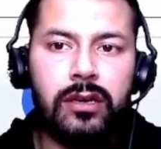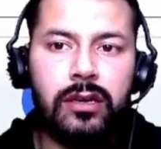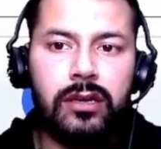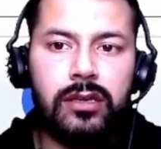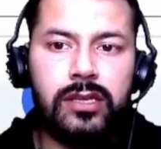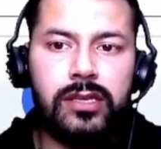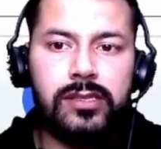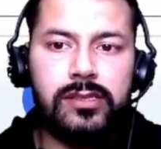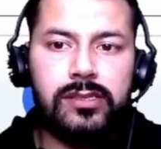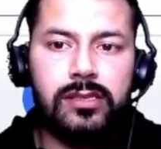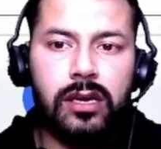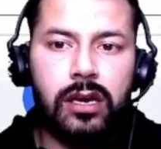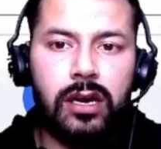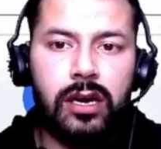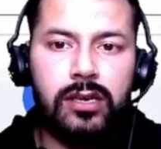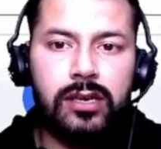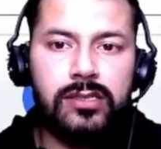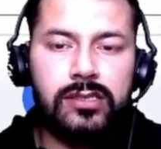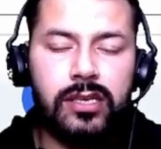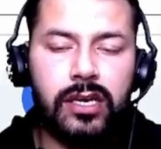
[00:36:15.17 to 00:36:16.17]
this
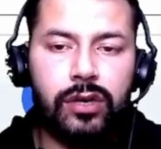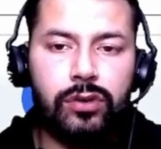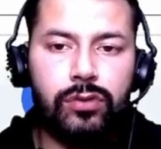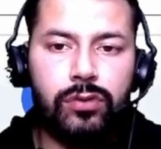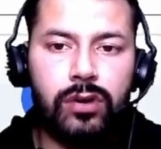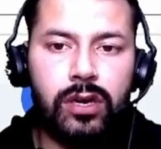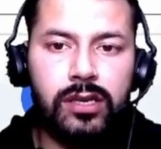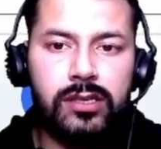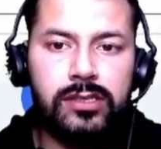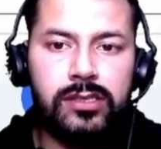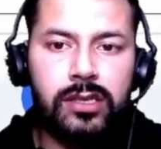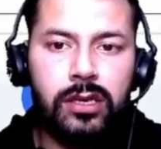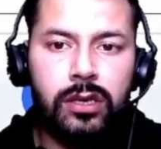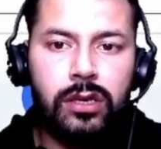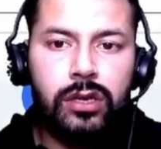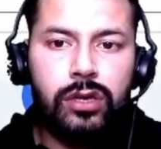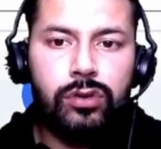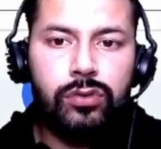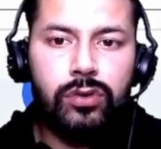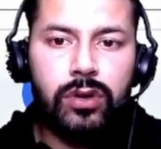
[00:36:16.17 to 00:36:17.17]
args and quarks.
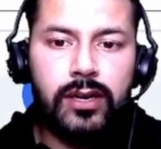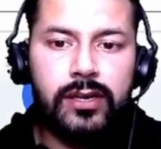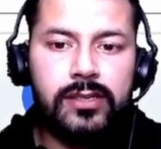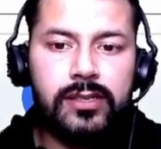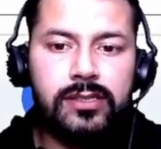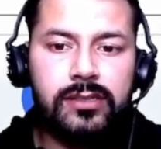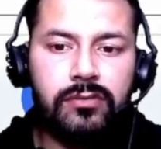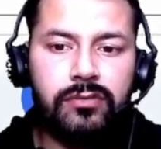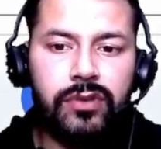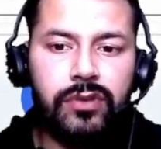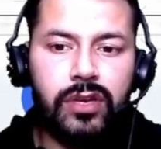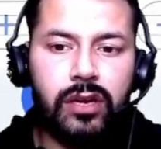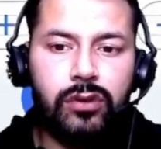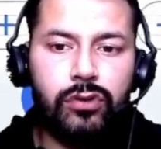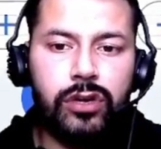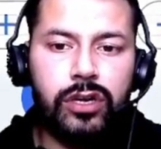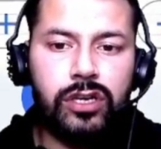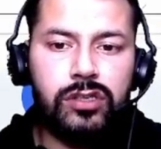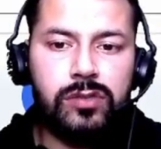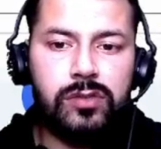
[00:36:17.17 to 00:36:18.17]
Quarks, we are
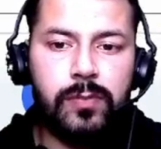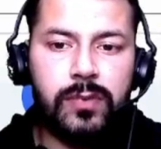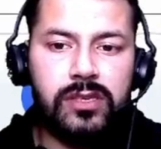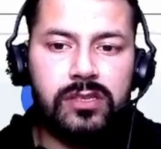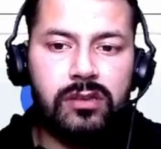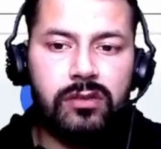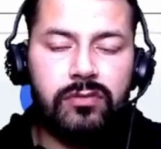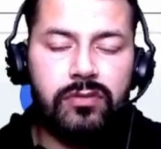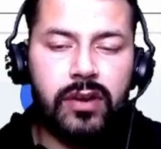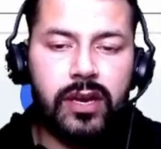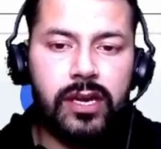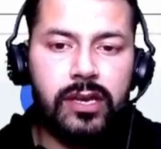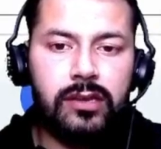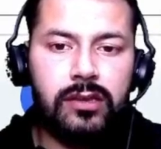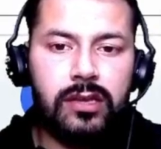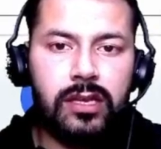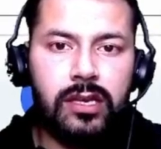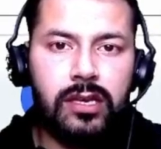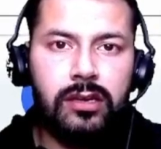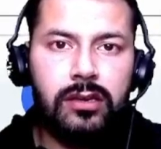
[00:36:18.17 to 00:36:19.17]
going to specify
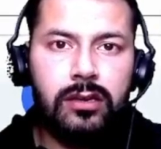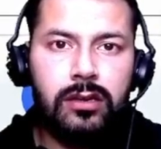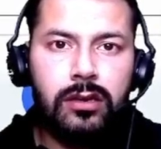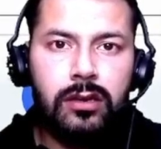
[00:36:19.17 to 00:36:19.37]
the